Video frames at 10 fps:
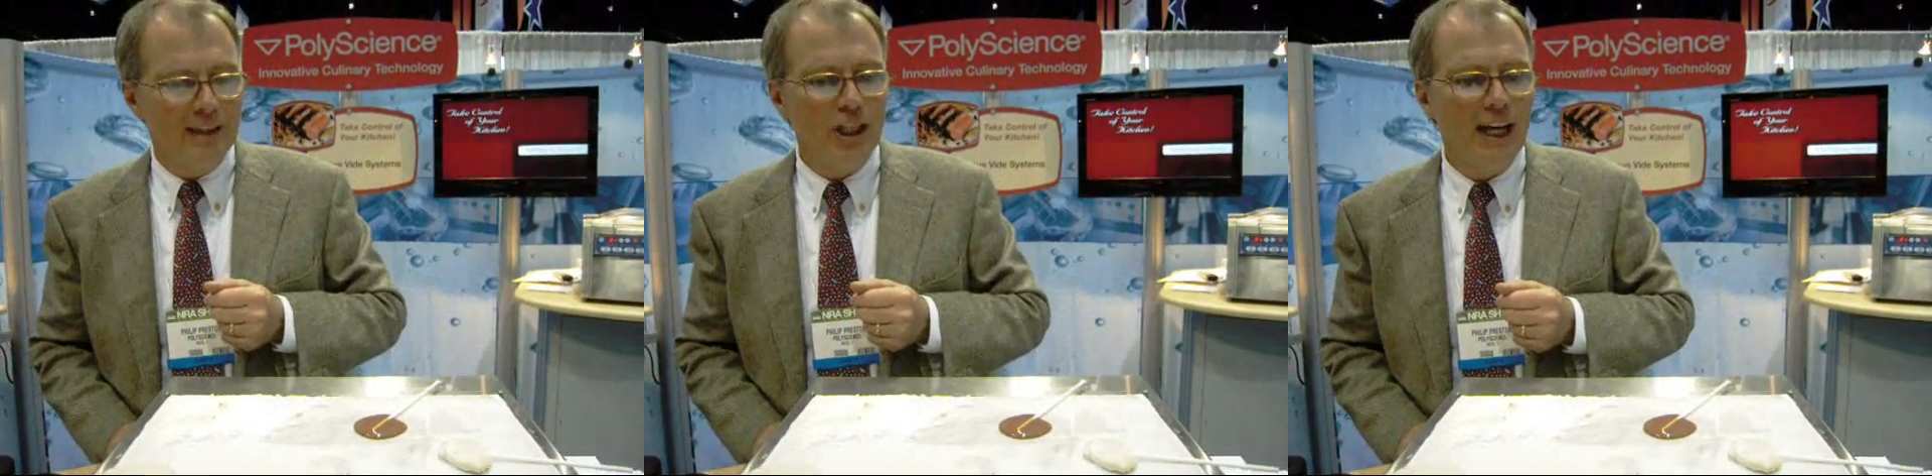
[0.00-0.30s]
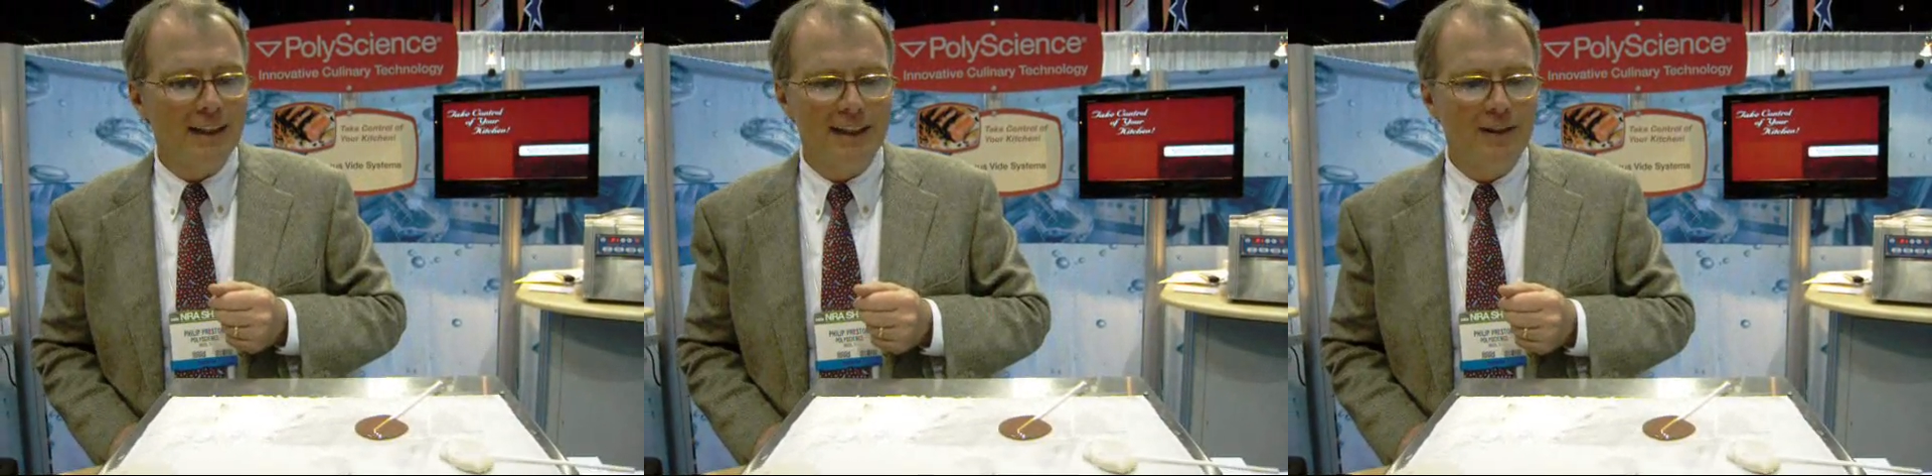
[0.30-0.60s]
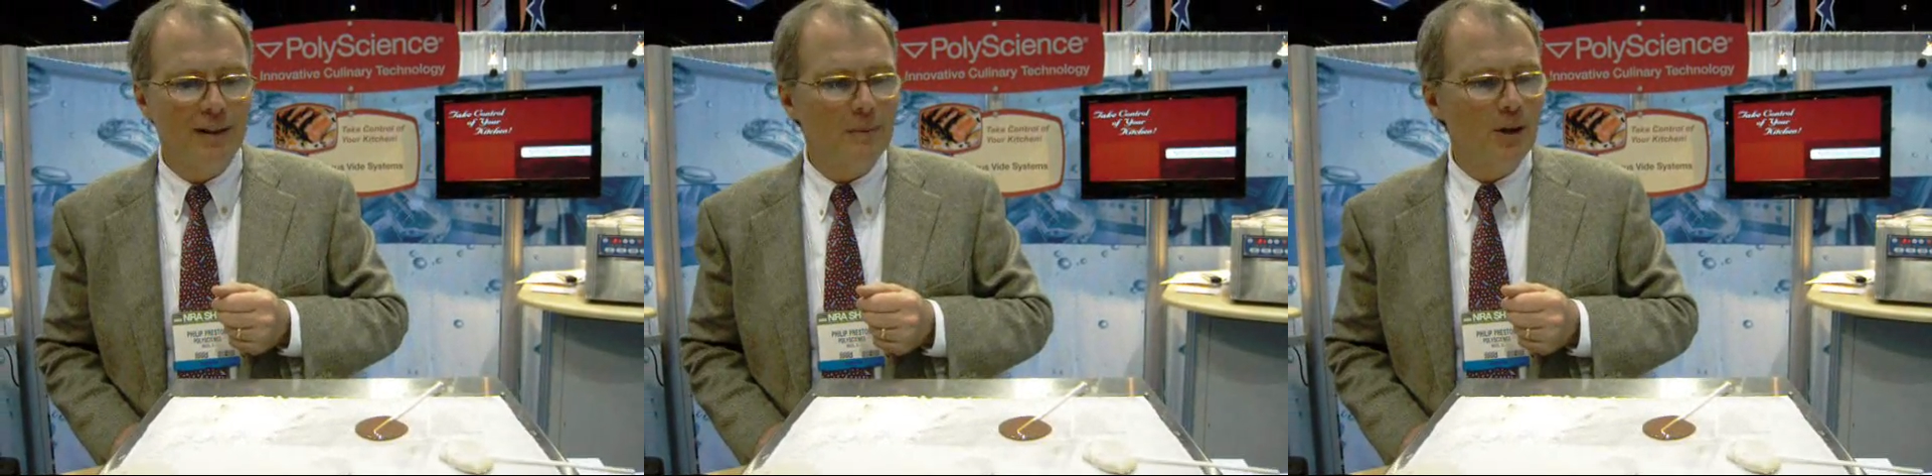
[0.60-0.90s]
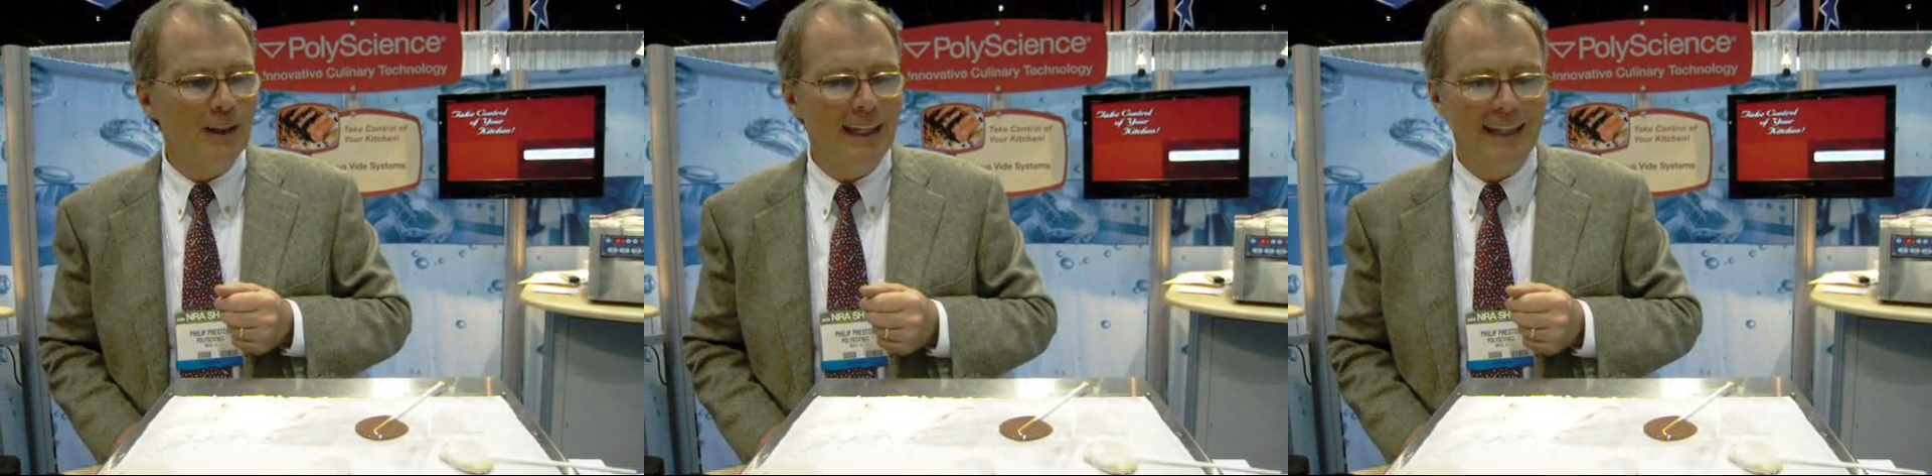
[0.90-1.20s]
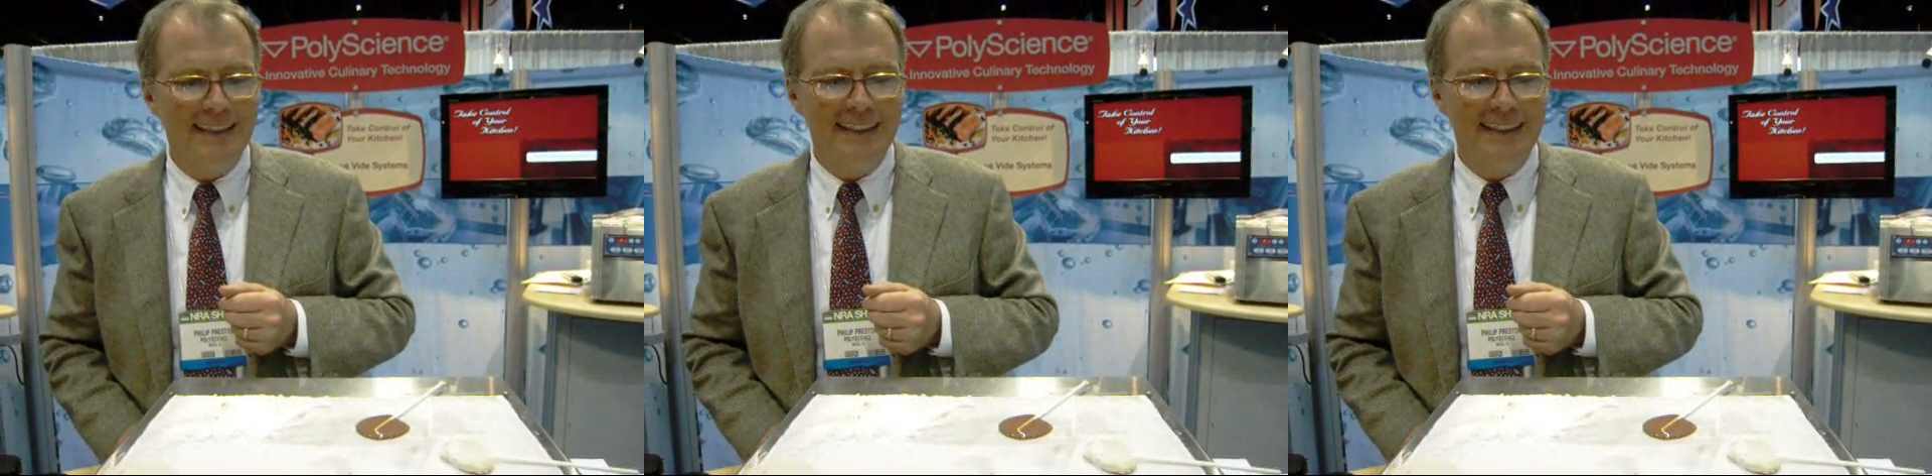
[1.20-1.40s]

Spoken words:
chocolate creme anglaise.